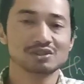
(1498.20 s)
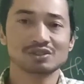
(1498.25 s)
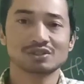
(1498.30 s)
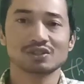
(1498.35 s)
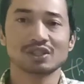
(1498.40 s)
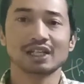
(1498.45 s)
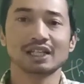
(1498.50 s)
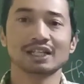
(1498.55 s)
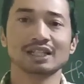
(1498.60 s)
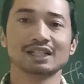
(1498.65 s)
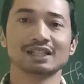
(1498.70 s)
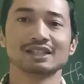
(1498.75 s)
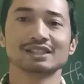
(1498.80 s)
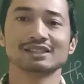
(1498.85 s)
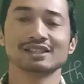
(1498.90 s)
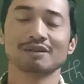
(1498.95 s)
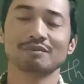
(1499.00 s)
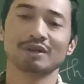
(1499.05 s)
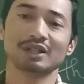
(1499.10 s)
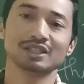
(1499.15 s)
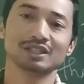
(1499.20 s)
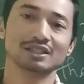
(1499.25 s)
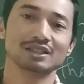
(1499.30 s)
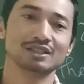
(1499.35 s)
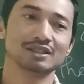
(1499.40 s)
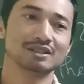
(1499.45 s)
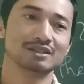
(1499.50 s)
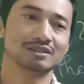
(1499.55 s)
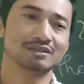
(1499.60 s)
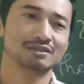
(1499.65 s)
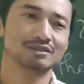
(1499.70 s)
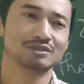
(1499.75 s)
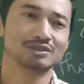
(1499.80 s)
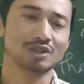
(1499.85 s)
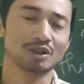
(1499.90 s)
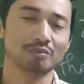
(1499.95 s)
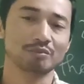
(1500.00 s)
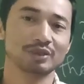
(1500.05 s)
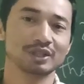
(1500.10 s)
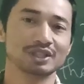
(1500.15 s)
try some other
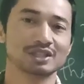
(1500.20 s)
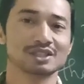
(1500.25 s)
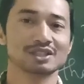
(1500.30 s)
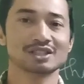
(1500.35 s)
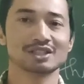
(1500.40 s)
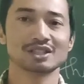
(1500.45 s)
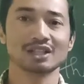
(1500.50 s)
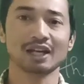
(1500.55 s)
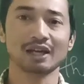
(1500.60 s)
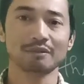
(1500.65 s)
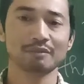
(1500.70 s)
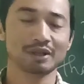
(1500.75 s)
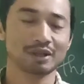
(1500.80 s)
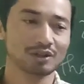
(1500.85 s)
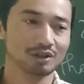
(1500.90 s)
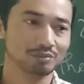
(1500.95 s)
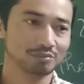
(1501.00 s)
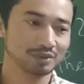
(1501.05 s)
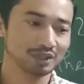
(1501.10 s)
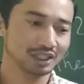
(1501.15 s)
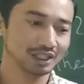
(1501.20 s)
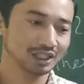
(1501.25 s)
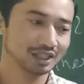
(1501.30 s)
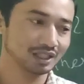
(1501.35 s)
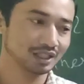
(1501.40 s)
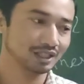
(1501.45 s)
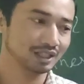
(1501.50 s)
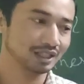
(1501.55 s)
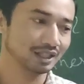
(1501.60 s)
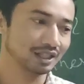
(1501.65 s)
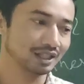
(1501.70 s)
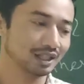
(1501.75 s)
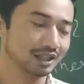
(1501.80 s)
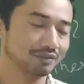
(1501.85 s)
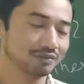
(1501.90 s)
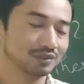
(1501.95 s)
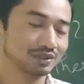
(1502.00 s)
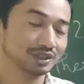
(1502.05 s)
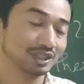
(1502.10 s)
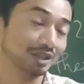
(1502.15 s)
topics. I may not be the
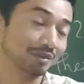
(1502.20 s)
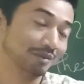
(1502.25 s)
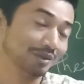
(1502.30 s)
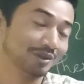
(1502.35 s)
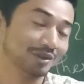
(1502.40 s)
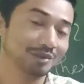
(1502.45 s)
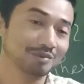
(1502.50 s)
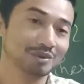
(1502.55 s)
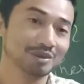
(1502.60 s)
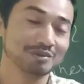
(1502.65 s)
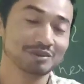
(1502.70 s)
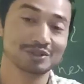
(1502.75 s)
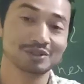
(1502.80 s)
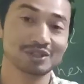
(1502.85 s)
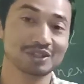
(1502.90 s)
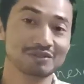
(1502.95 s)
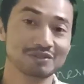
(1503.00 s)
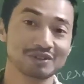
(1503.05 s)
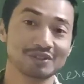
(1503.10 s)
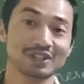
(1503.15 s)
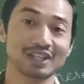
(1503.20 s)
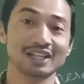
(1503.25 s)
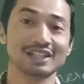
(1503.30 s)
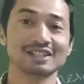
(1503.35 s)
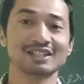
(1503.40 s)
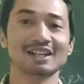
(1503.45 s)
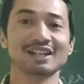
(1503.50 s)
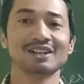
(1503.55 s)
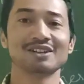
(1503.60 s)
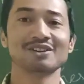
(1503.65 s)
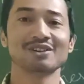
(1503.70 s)
of course I may not be able to give you the entire